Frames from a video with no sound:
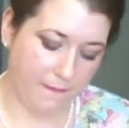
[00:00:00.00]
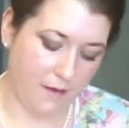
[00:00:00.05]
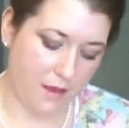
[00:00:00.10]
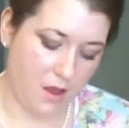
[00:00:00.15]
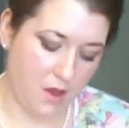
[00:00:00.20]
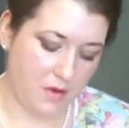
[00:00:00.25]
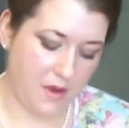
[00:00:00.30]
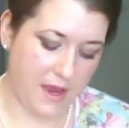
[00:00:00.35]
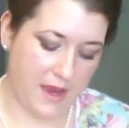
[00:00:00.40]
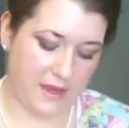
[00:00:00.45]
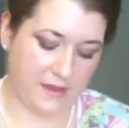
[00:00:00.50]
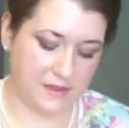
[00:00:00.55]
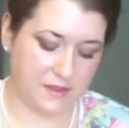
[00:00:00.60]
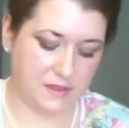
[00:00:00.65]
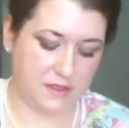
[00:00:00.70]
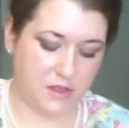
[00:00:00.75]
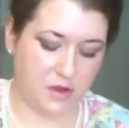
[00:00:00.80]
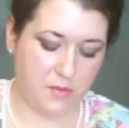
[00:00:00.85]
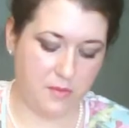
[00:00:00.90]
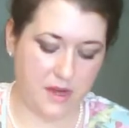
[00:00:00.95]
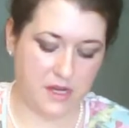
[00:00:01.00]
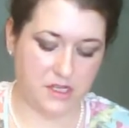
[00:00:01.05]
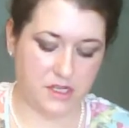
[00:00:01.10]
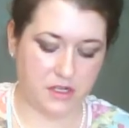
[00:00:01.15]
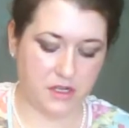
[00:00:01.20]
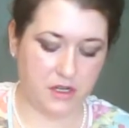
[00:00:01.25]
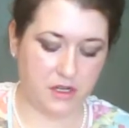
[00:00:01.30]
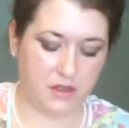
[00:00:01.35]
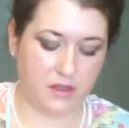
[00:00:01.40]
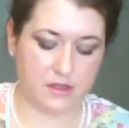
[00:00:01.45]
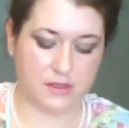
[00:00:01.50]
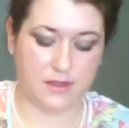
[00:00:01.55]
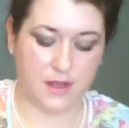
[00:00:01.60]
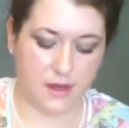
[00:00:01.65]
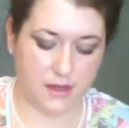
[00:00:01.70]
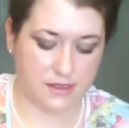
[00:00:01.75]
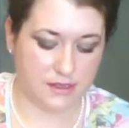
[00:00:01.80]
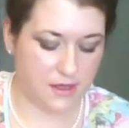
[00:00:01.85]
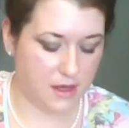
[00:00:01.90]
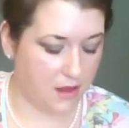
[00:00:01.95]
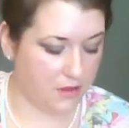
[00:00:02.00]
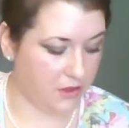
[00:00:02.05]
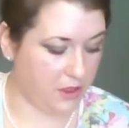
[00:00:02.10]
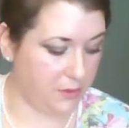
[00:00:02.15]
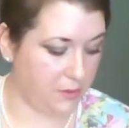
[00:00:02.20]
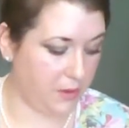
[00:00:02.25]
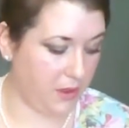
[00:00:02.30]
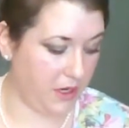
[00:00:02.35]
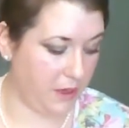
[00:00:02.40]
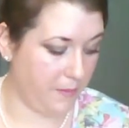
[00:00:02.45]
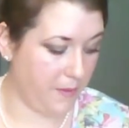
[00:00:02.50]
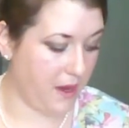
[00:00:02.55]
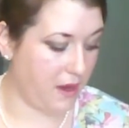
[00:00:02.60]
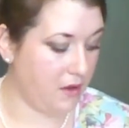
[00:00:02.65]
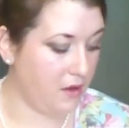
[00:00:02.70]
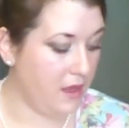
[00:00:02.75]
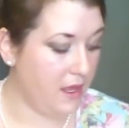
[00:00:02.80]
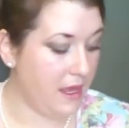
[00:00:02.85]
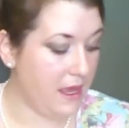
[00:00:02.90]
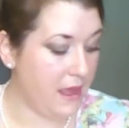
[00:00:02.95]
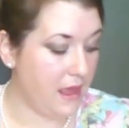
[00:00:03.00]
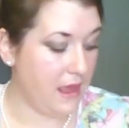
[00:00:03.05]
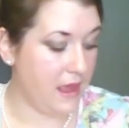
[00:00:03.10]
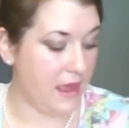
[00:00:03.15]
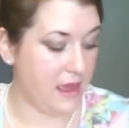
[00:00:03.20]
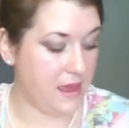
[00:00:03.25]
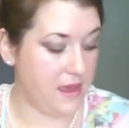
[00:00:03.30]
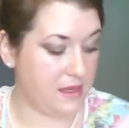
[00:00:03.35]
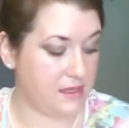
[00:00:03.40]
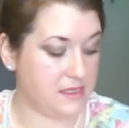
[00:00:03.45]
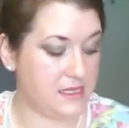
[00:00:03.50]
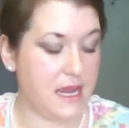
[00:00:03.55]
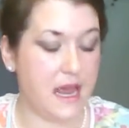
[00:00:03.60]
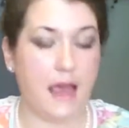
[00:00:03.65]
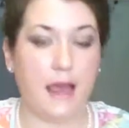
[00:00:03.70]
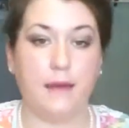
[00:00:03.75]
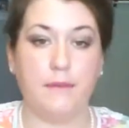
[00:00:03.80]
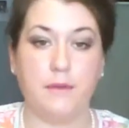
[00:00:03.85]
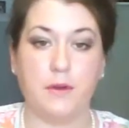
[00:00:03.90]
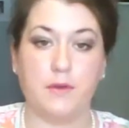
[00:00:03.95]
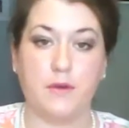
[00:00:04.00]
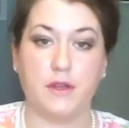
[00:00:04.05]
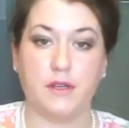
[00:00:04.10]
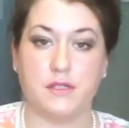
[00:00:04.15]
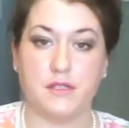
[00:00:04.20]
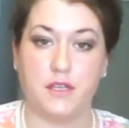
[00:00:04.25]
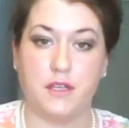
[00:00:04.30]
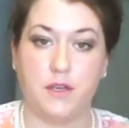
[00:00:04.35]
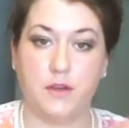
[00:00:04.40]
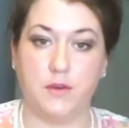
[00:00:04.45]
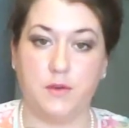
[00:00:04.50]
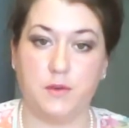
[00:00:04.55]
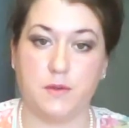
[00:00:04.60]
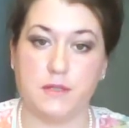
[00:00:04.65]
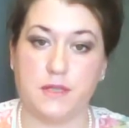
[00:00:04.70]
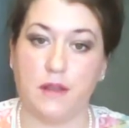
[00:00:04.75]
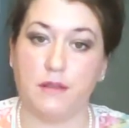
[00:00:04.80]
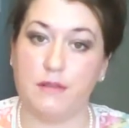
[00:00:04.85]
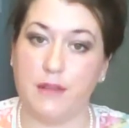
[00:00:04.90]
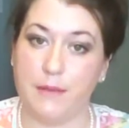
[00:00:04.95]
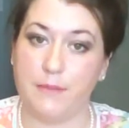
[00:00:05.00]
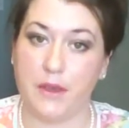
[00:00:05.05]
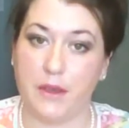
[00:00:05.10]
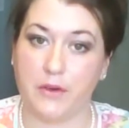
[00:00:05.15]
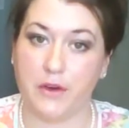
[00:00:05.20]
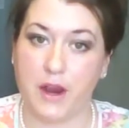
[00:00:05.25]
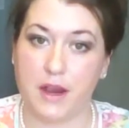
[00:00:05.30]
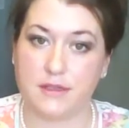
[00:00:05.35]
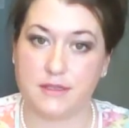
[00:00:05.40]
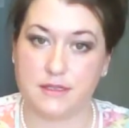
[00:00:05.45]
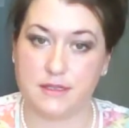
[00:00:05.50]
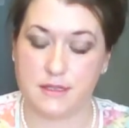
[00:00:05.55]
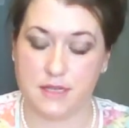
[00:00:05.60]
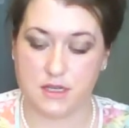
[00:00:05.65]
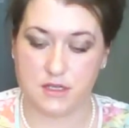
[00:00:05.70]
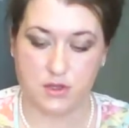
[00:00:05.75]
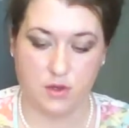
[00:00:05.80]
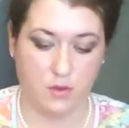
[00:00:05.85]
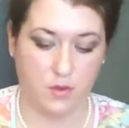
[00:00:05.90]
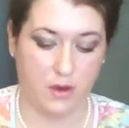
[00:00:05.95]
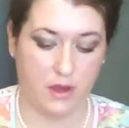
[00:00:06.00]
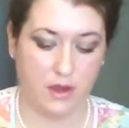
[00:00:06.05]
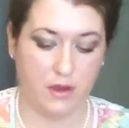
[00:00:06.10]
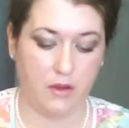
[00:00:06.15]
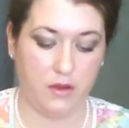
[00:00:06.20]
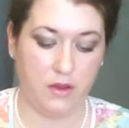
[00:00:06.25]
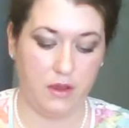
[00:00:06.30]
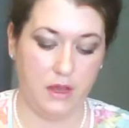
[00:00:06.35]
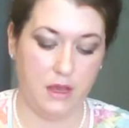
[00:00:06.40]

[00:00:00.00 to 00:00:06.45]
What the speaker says: Okay, so my sugar looks like it's colored pretty well. And I'm going to use lemongrass essential oil.